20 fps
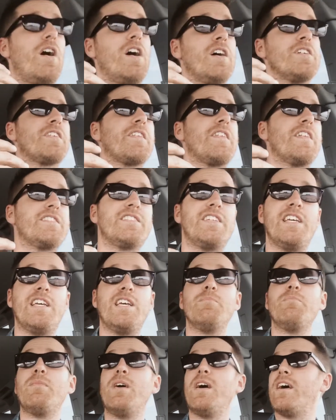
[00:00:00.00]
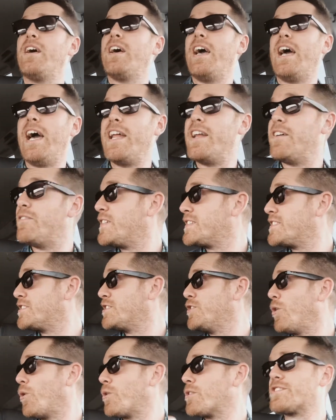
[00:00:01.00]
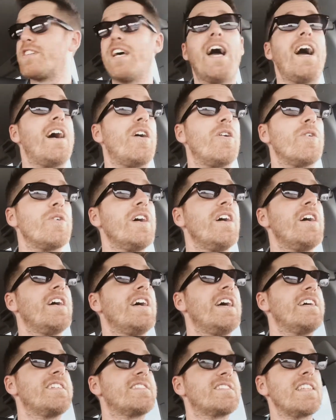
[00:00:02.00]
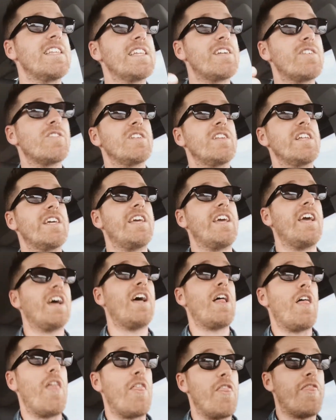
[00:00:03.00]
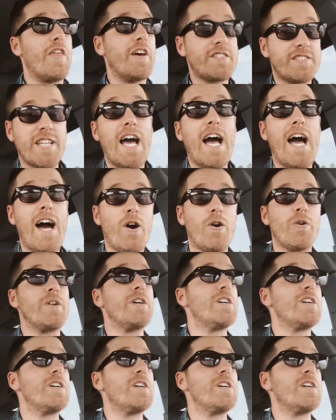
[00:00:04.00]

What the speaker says: onto the team. And if it's your town, it's literally the town